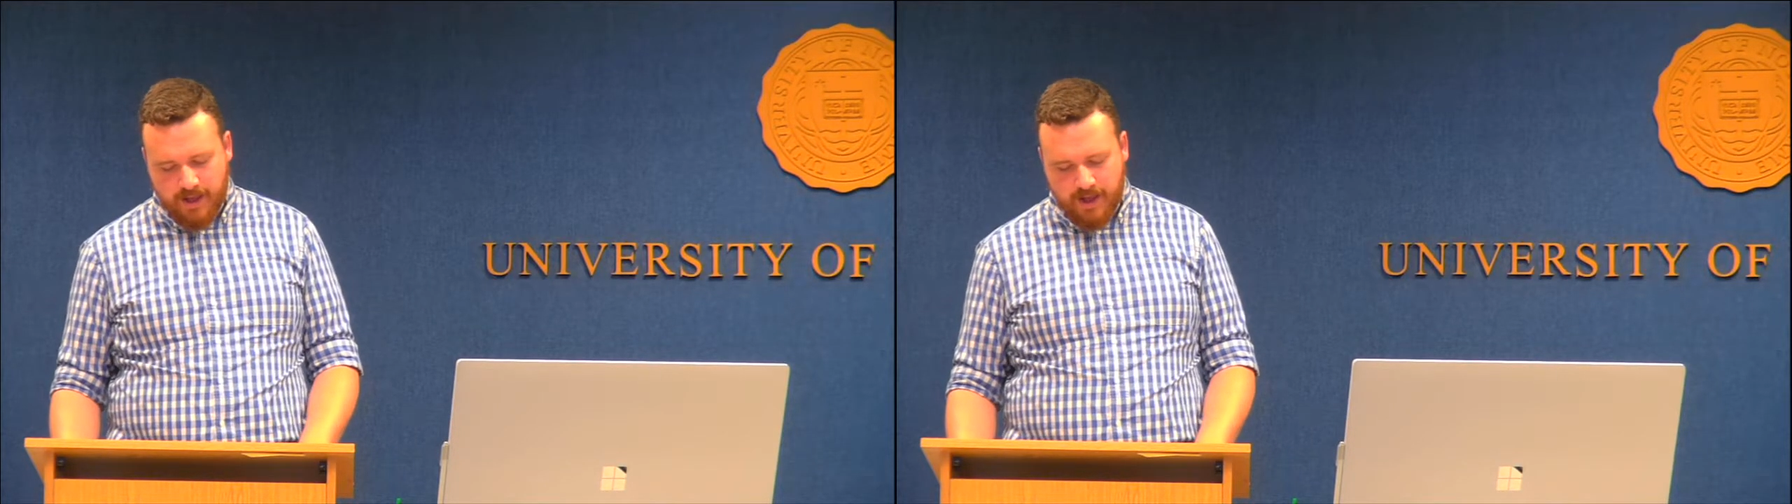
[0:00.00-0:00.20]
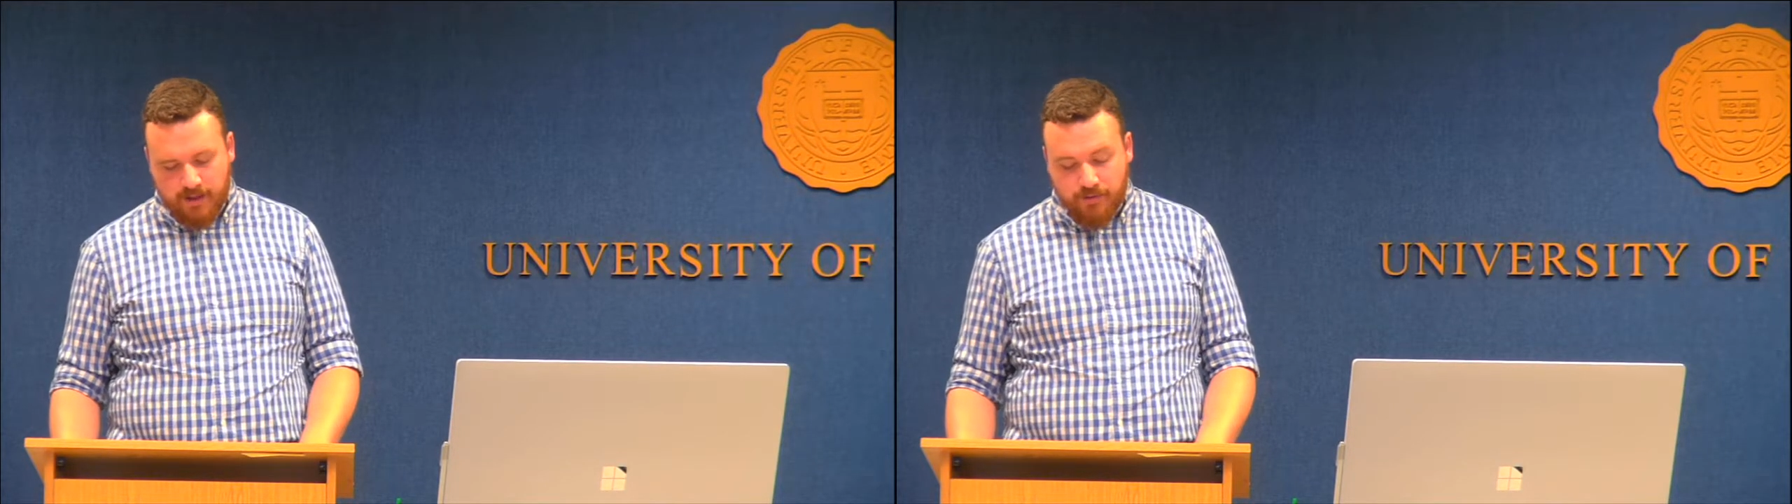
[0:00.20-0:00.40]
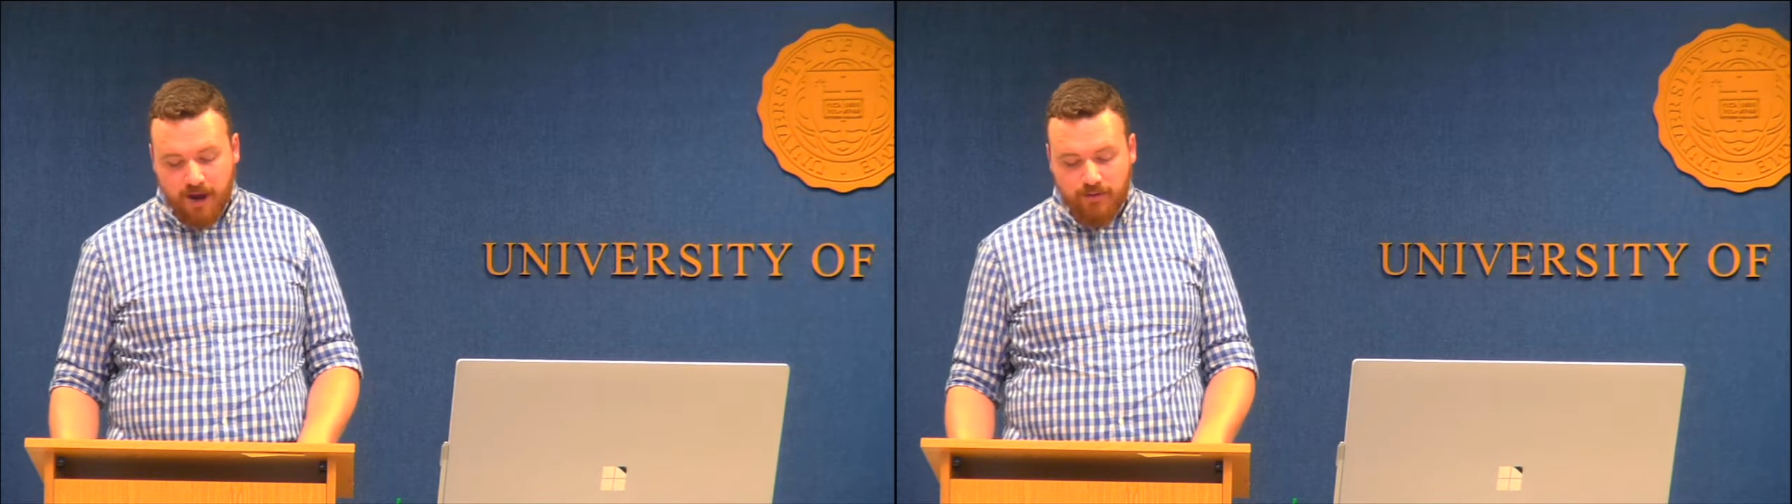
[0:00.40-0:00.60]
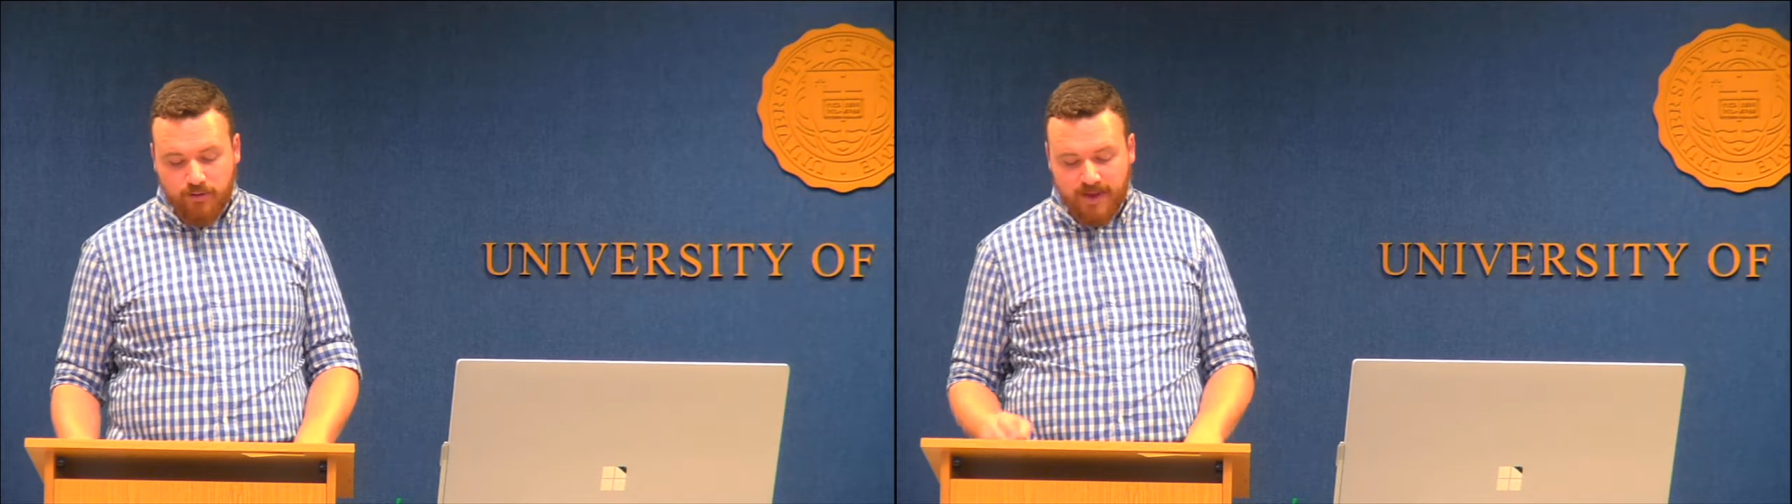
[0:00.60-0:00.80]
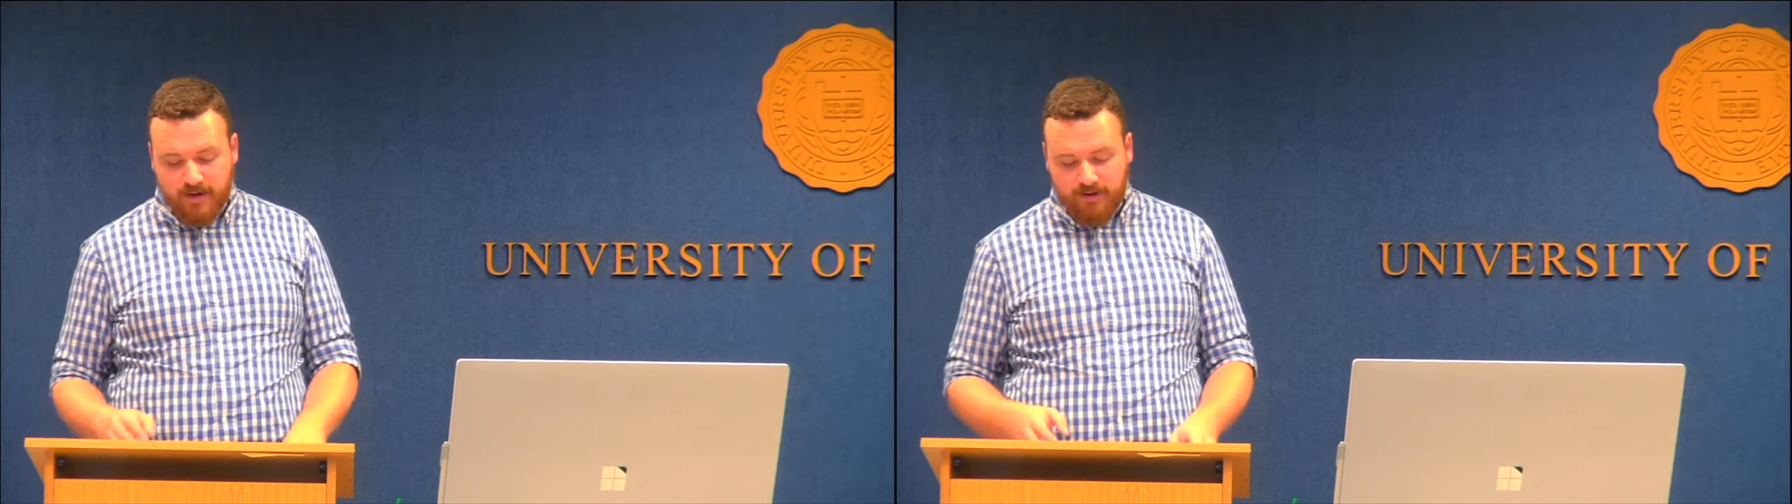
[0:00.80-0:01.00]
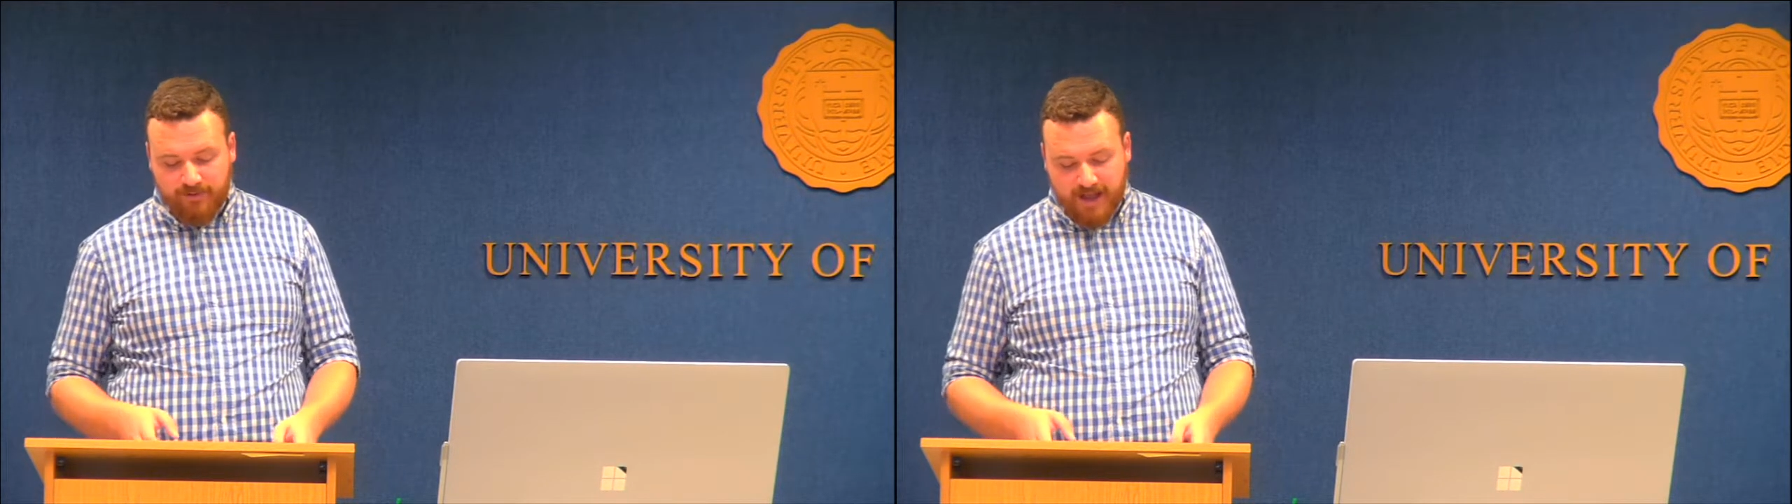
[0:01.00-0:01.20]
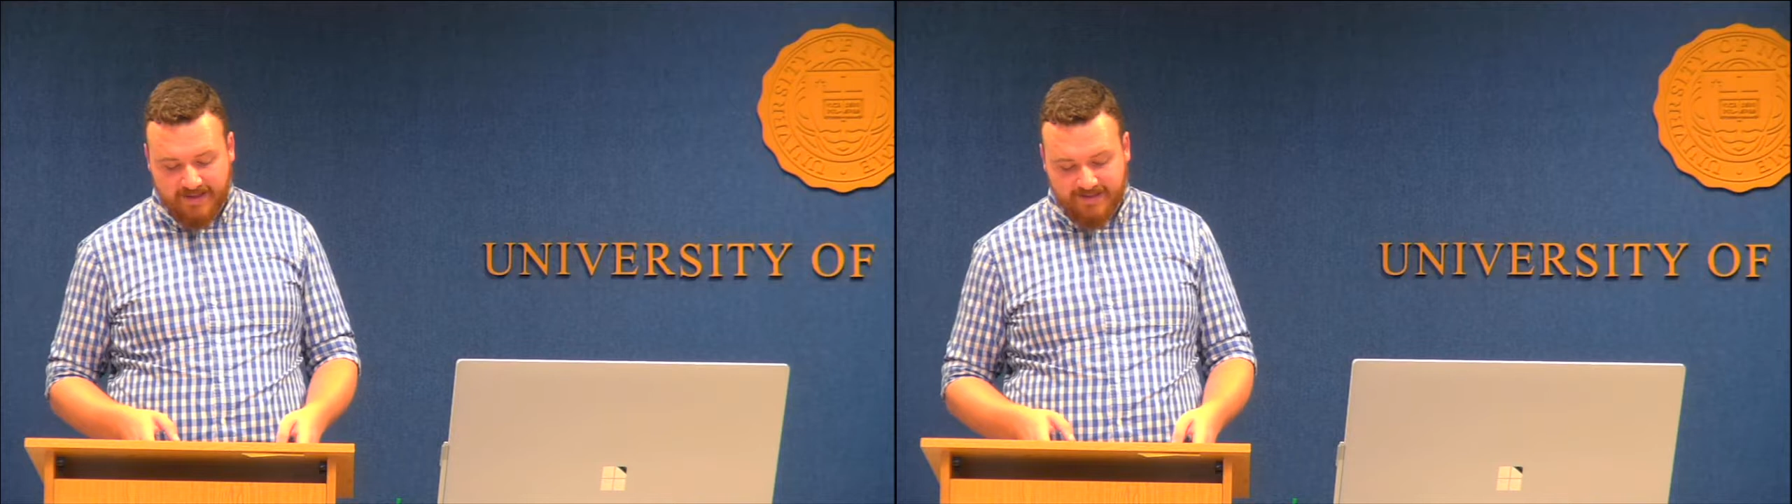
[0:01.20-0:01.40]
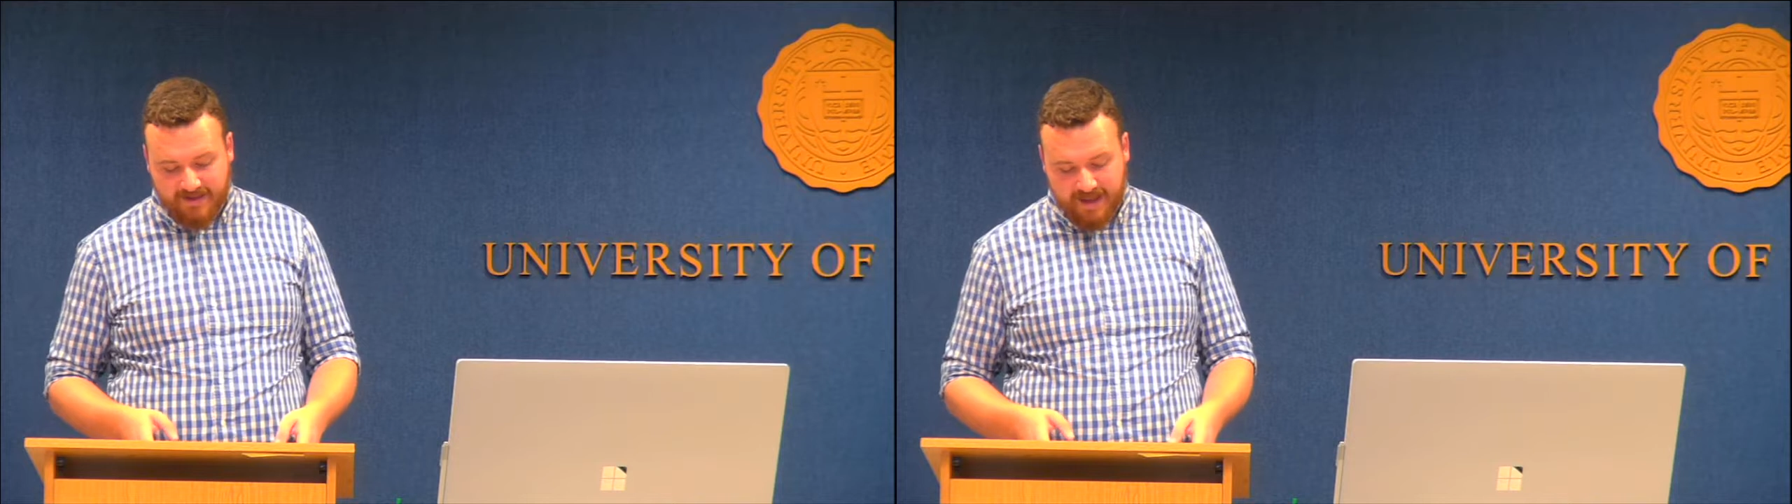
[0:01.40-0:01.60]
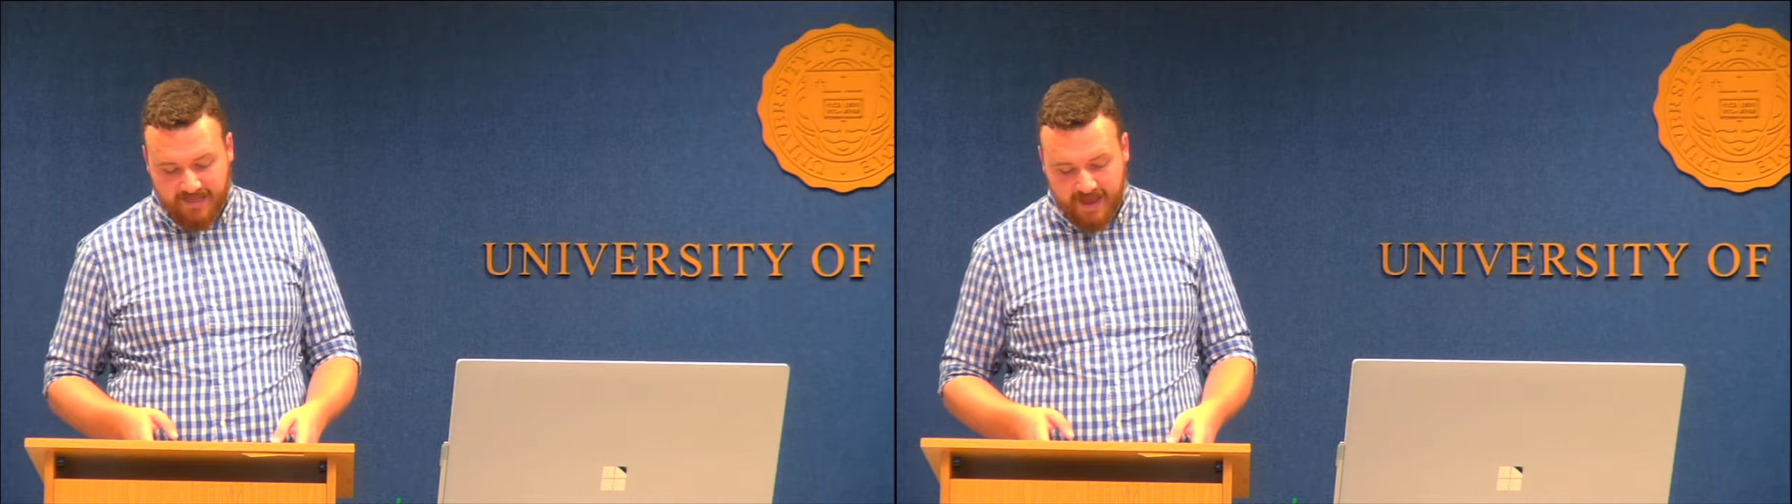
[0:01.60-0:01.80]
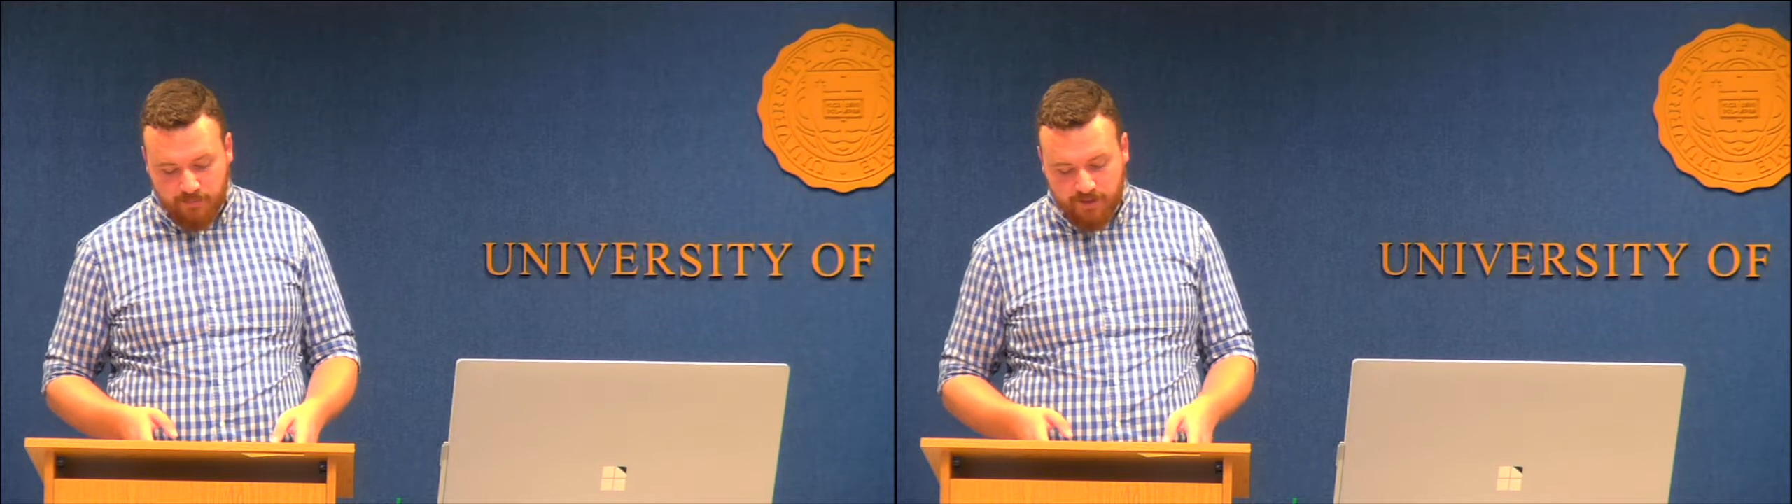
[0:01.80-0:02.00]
Throughout the remainder of class today, then,